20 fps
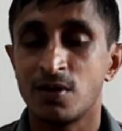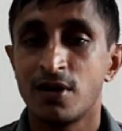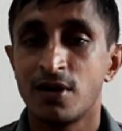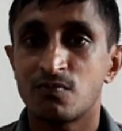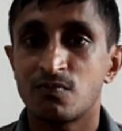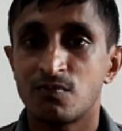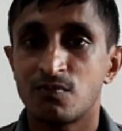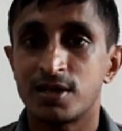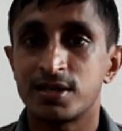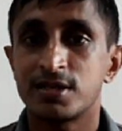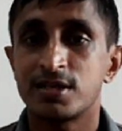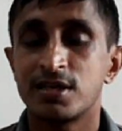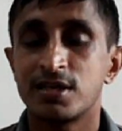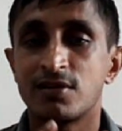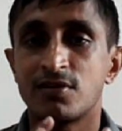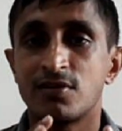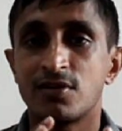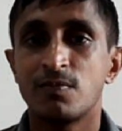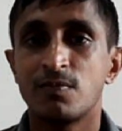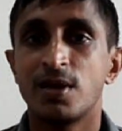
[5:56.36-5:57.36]
But
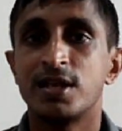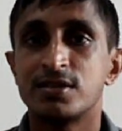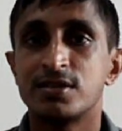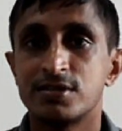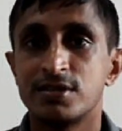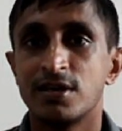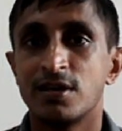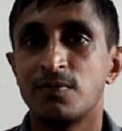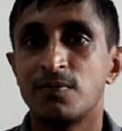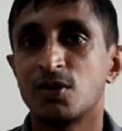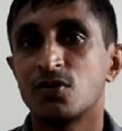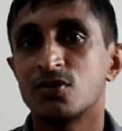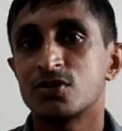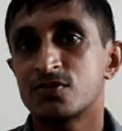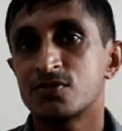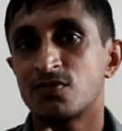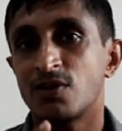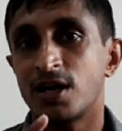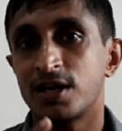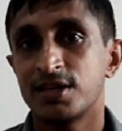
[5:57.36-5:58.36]
he remains there
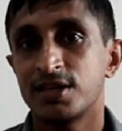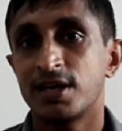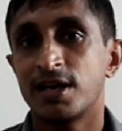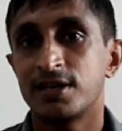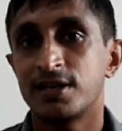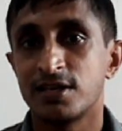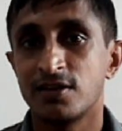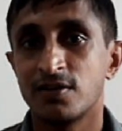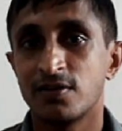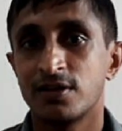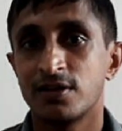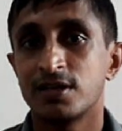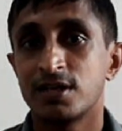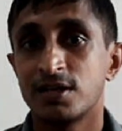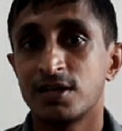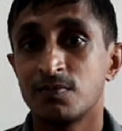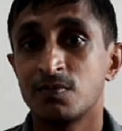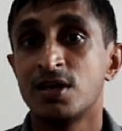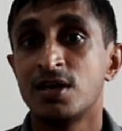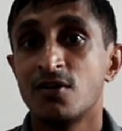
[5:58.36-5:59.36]
because father had given
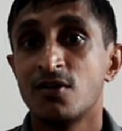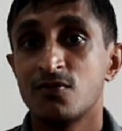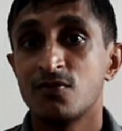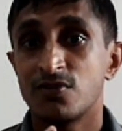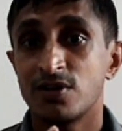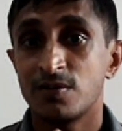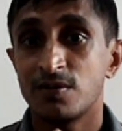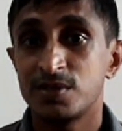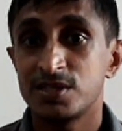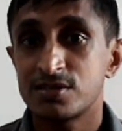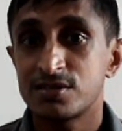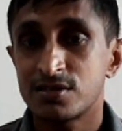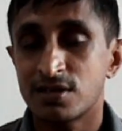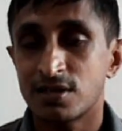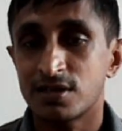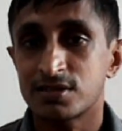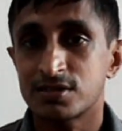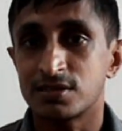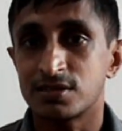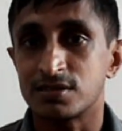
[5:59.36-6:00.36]
him firm
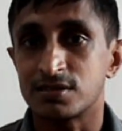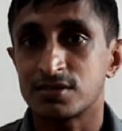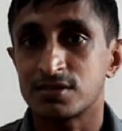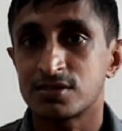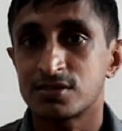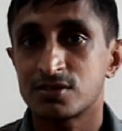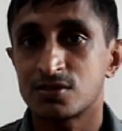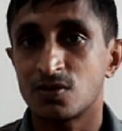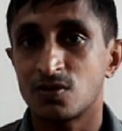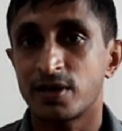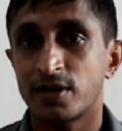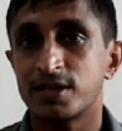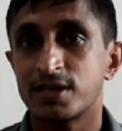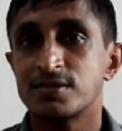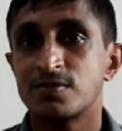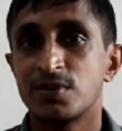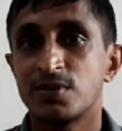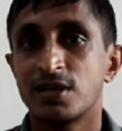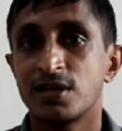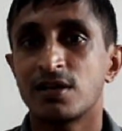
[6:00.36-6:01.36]
instruction. So
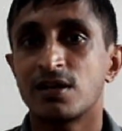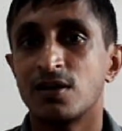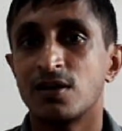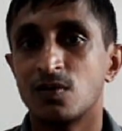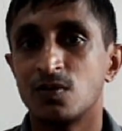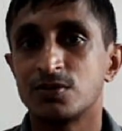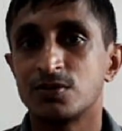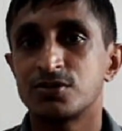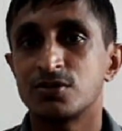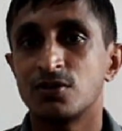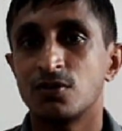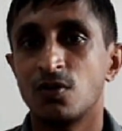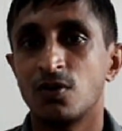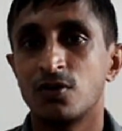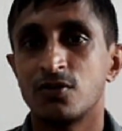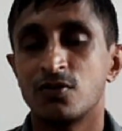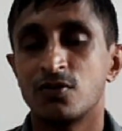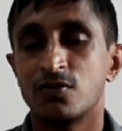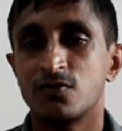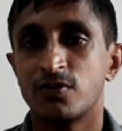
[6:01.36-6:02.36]
Casabianca also
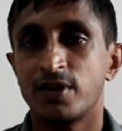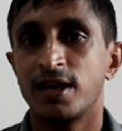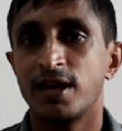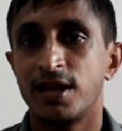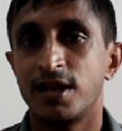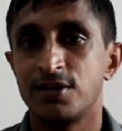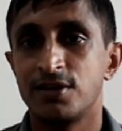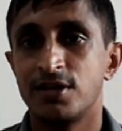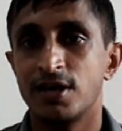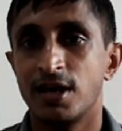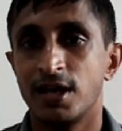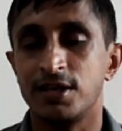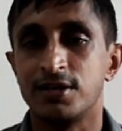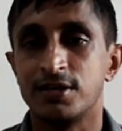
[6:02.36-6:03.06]
got on fire and died.